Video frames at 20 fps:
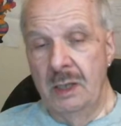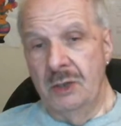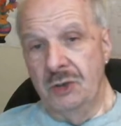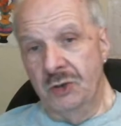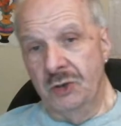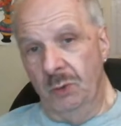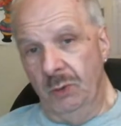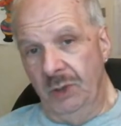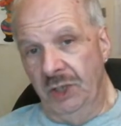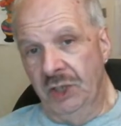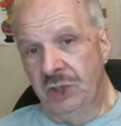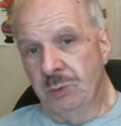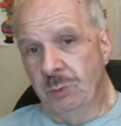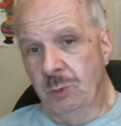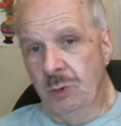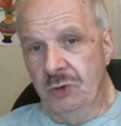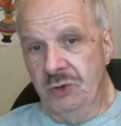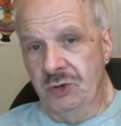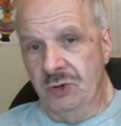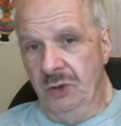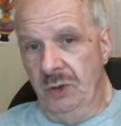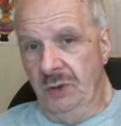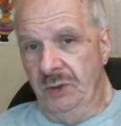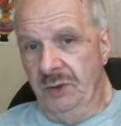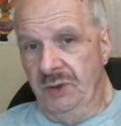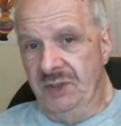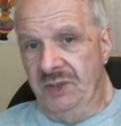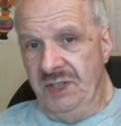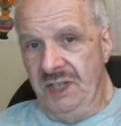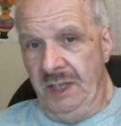So each person on
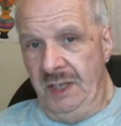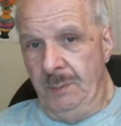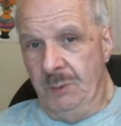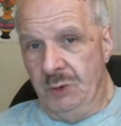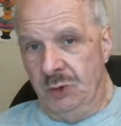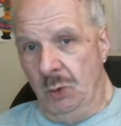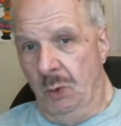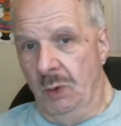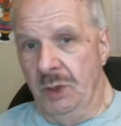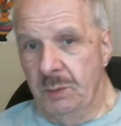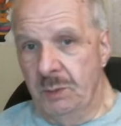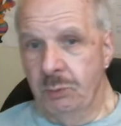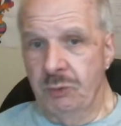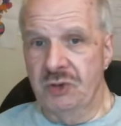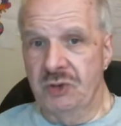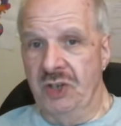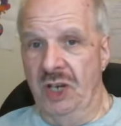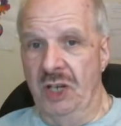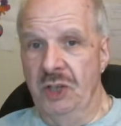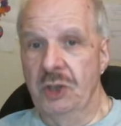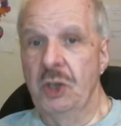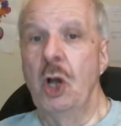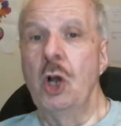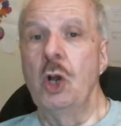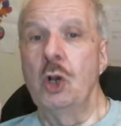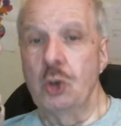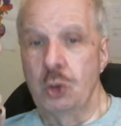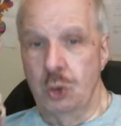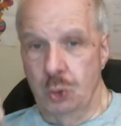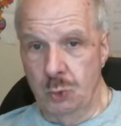the team is going to present
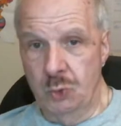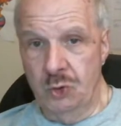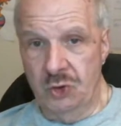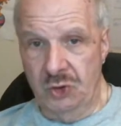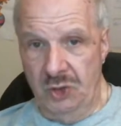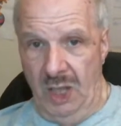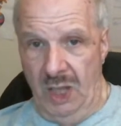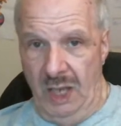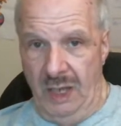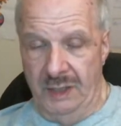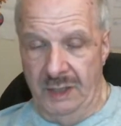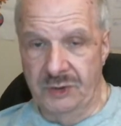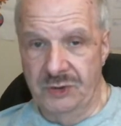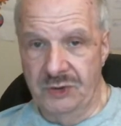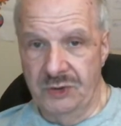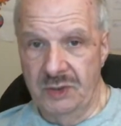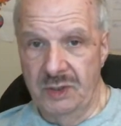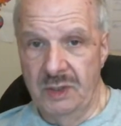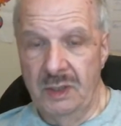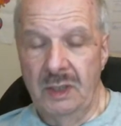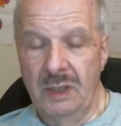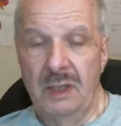2 slides,